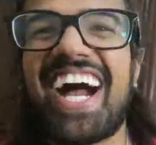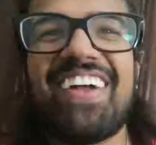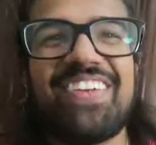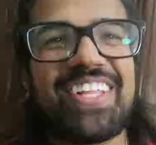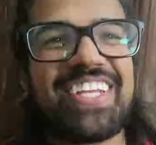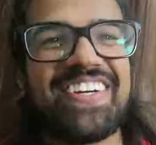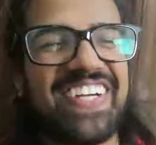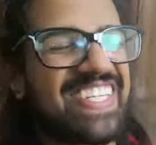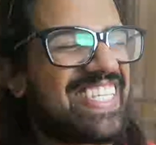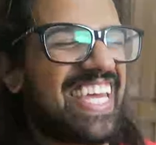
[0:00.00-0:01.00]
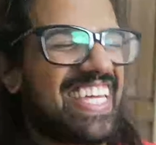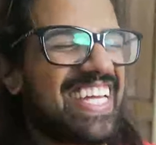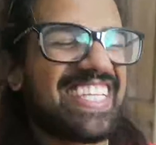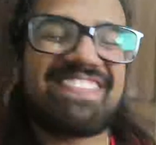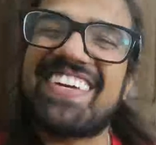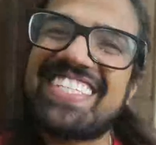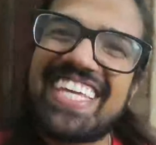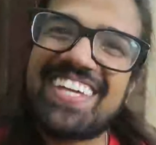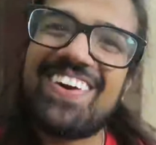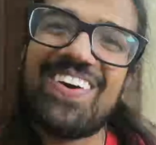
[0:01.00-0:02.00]
I really don't want to say it, because if I
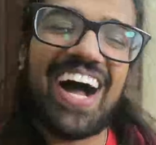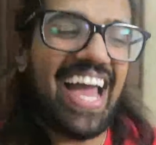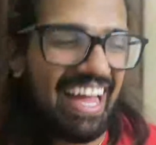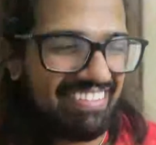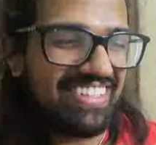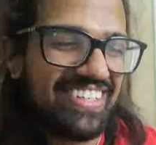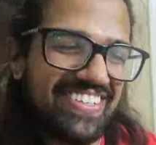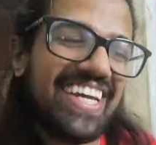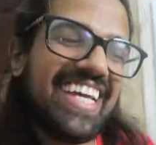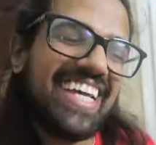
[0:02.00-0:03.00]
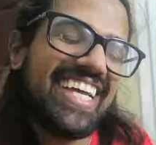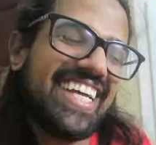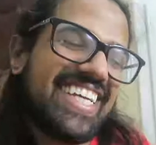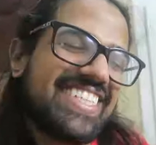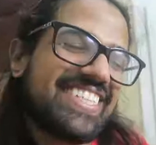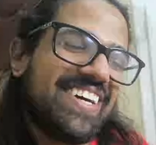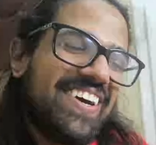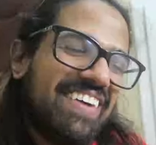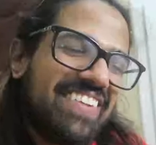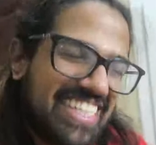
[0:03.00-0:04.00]
say the goal, I have to do it.
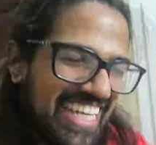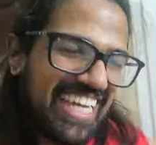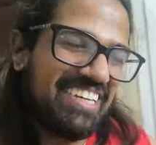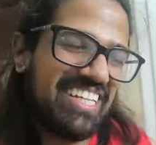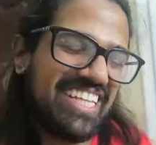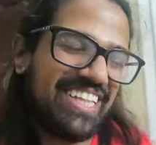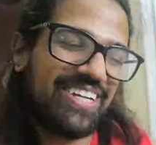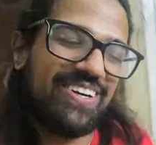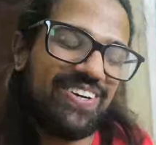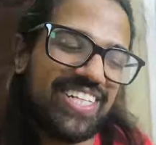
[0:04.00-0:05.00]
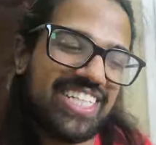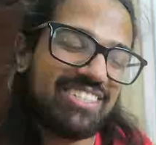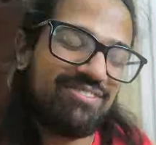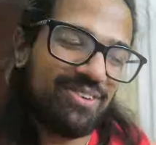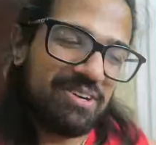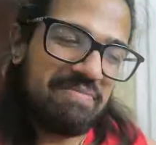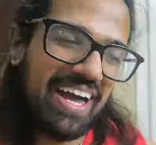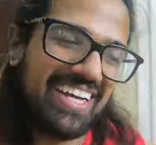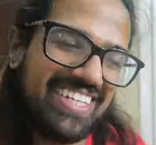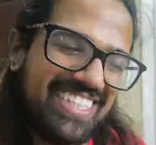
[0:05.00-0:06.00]
So I'm gonna say it. The goal is 4
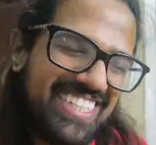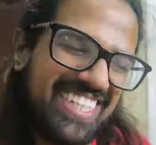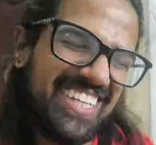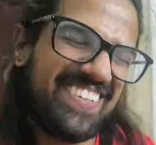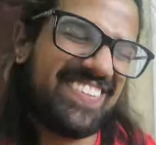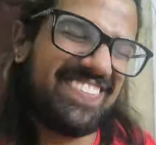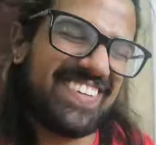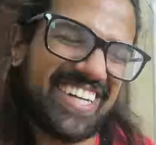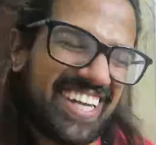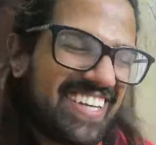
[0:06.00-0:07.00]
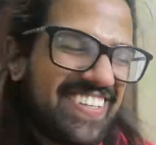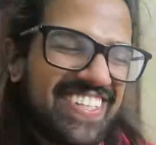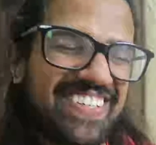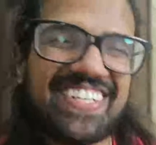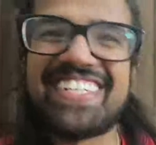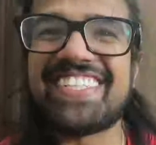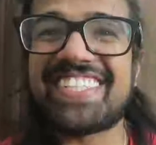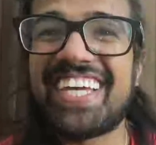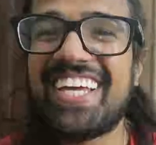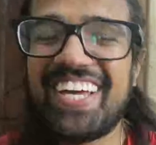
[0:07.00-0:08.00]
miles. Fuck, I really don't want to do
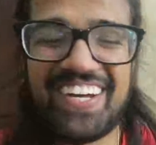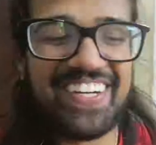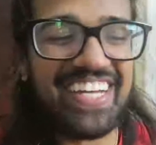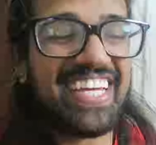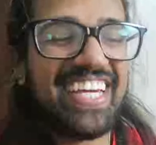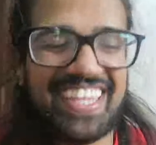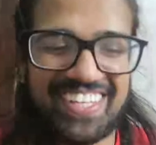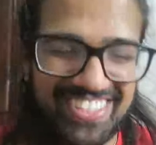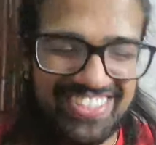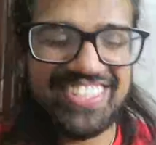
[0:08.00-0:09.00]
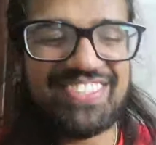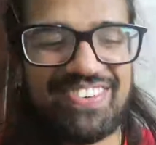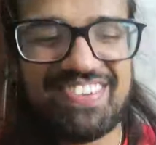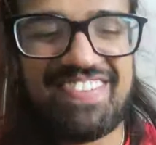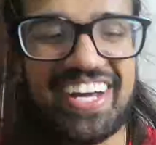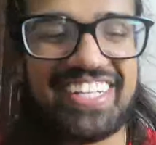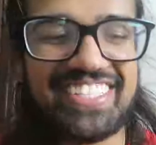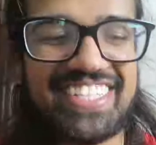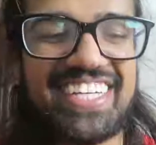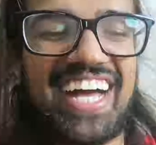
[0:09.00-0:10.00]
this. Okay, the goal is 4
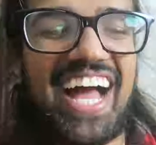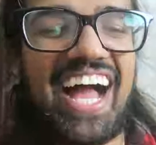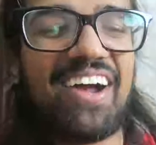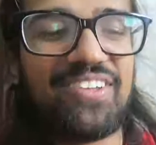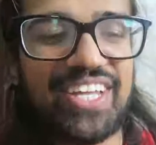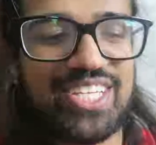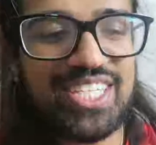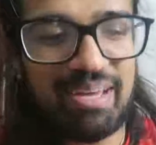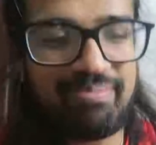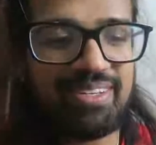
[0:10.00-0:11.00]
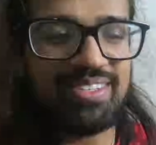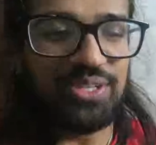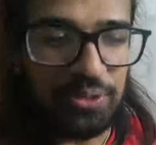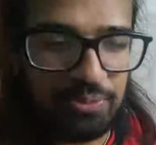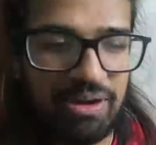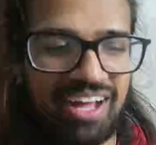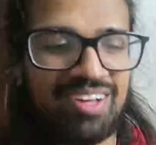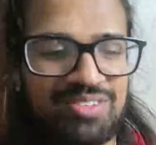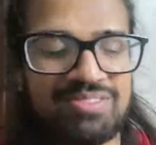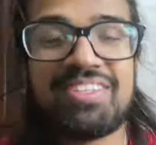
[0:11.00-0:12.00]
miles. I will accept 2
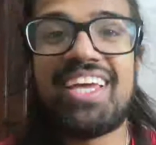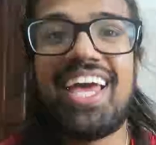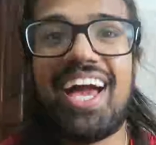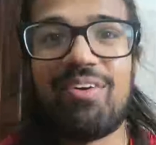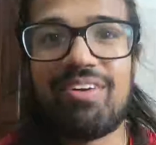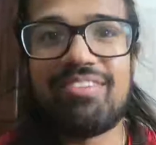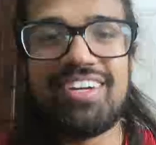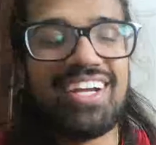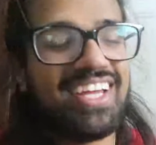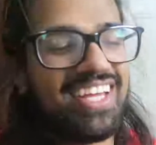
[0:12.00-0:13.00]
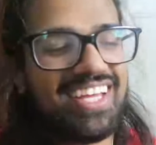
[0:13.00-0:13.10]
miles. However,